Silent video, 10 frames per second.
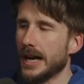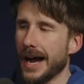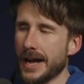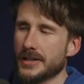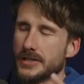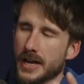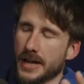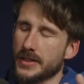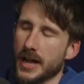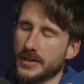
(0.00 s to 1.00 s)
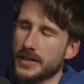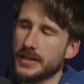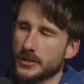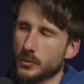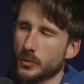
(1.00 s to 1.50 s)
I just I, I think
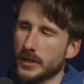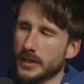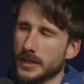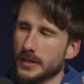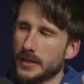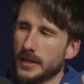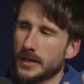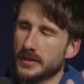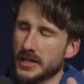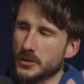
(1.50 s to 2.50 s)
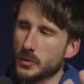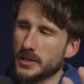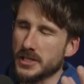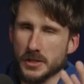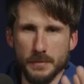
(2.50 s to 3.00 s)
that's really that's
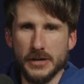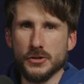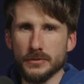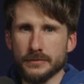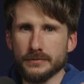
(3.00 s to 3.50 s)
really special.